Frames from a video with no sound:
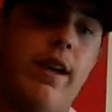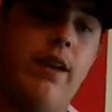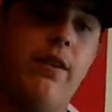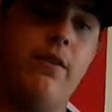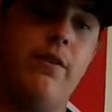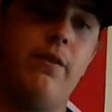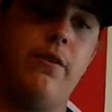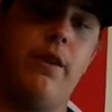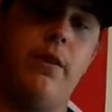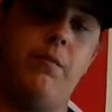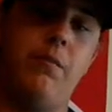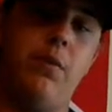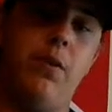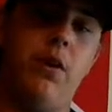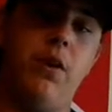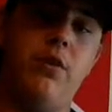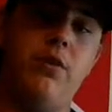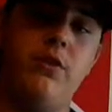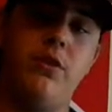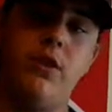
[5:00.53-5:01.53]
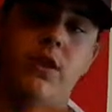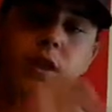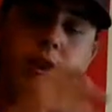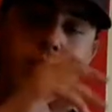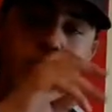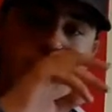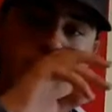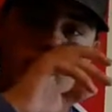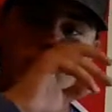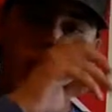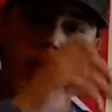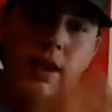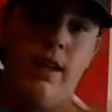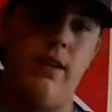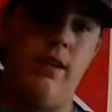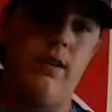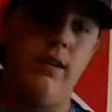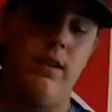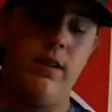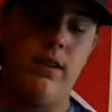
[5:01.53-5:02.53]
through that brush. And
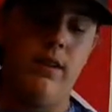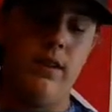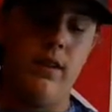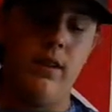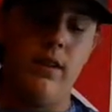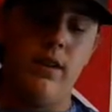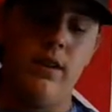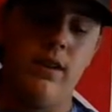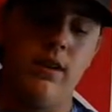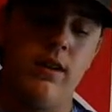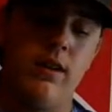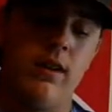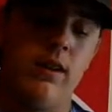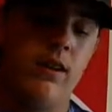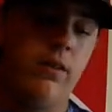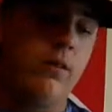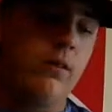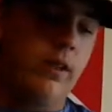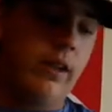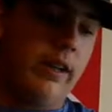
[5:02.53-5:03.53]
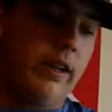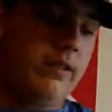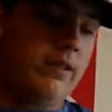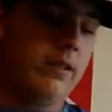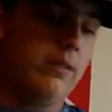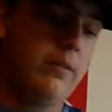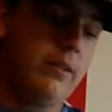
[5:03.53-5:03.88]
like I said, with